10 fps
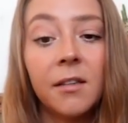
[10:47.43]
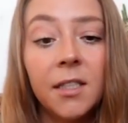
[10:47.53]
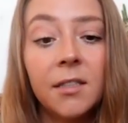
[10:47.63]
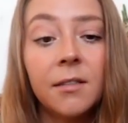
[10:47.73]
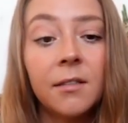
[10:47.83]

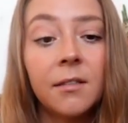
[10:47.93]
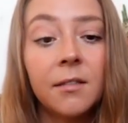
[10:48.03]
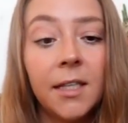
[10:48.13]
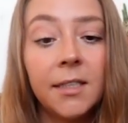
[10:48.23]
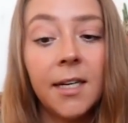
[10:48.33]
This
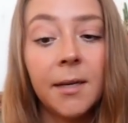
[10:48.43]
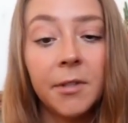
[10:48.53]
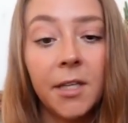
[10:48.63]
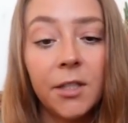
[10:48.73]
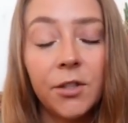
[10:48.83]
Lights
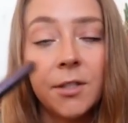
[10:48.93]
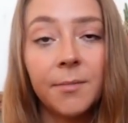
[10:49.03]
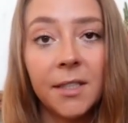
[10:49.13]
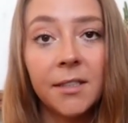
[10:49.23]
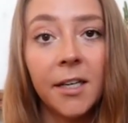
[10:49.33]
Camera Lashes
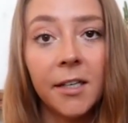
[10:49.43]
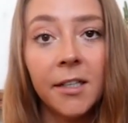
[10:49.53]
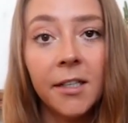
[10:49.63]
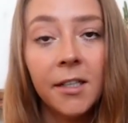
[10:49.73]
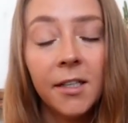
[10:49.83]

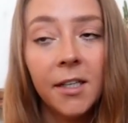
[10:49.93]
mascara,